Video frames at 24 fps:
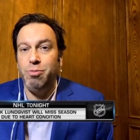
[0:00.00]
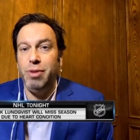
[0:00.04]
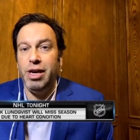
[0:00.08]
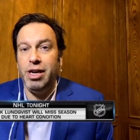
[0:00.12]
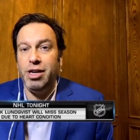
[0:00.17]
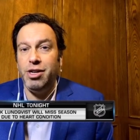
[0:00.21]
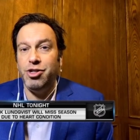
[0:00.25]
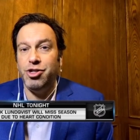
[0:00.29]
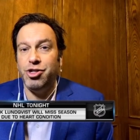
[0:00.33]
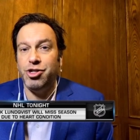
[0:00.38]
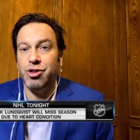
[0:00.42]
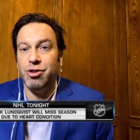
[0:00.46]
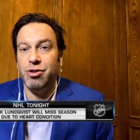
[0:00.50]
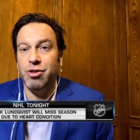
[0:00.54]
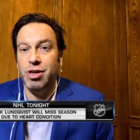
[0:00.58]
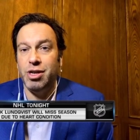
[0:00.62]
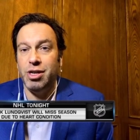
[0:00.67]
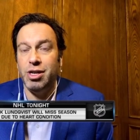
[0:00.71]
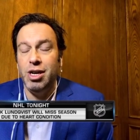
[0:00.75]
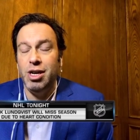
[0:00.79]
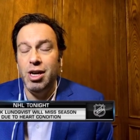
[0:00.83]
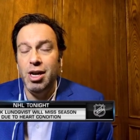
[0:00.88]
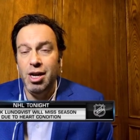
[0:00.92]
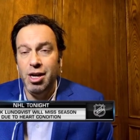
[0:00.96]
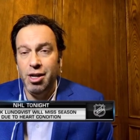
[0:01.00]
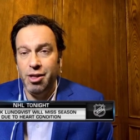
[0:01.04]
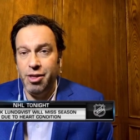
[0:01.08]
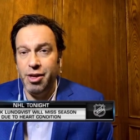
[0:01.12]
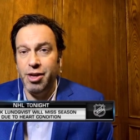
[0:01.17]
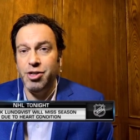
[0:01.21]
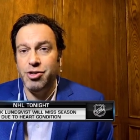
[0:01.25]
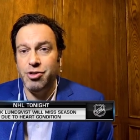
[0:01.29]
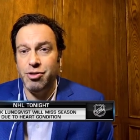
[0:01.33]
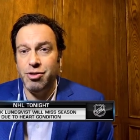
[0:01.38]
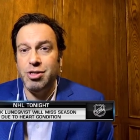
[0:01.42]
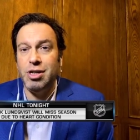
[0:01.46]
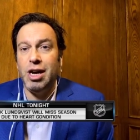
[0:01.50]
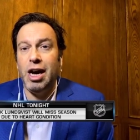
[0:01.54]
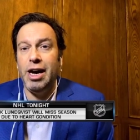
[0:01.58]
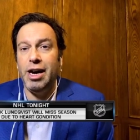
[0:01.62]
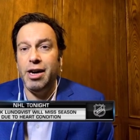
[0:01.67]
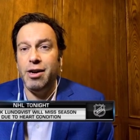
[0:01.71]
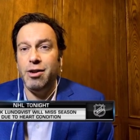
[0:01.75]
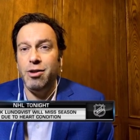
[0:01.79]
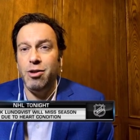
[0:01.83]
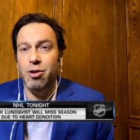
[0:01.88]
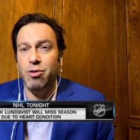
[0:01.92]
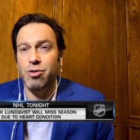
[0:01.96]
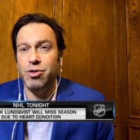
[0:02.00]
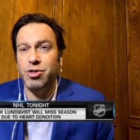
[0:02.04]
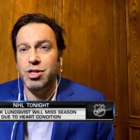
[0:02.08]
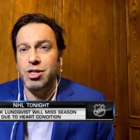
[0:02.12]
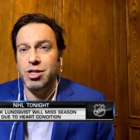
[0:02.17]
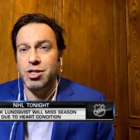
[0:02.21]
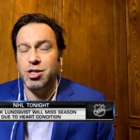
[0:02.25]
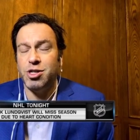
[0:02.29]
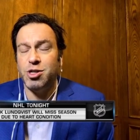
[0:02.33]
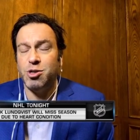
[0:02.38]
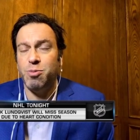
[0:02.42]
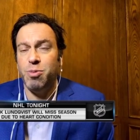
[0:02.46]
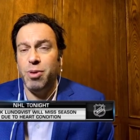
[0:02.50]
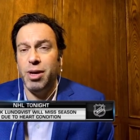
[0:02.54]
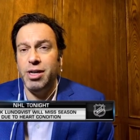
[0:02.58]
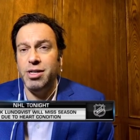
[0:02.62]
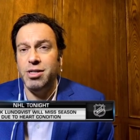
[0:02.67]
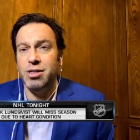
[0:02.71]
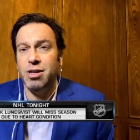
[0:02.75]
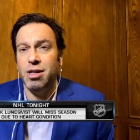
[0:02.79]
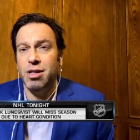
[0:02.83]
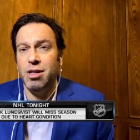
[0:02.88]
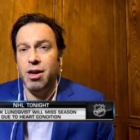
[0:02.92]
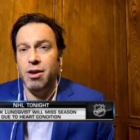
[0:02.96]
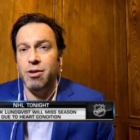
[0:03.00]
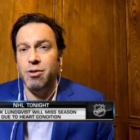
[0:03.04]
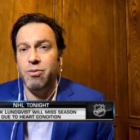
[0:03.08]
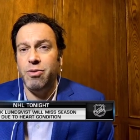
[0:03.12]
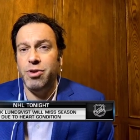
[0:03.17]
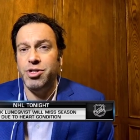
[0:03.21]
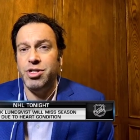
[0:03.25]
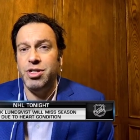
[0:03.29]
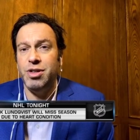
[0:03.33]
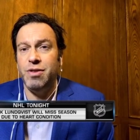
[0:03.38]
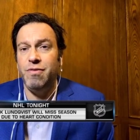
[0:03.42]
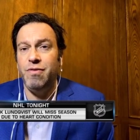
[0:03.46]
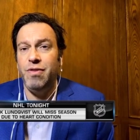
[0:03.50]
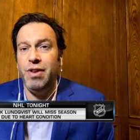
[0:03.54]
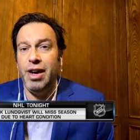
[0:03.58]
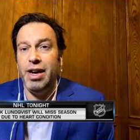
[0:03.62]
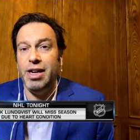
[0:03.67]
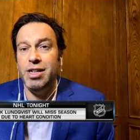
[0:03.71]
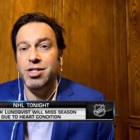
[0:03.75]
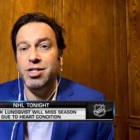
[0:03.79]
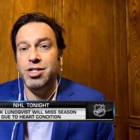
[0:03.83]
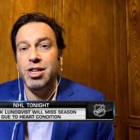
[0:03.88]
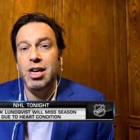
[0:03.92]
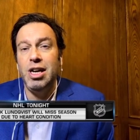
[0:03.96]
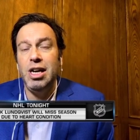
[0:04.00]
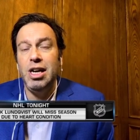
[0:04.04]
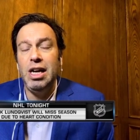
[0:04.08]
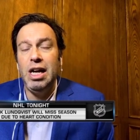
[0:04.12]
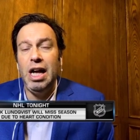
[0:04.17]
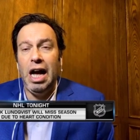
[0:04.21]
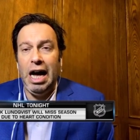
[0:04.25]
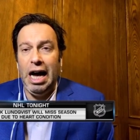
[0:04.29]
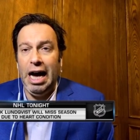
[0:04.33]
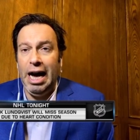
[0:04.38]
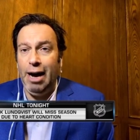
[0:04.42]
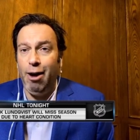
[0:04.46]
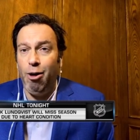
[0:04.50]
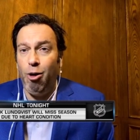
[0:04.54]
making sure that things are diagnosed and explained to Lundqvist in advance. I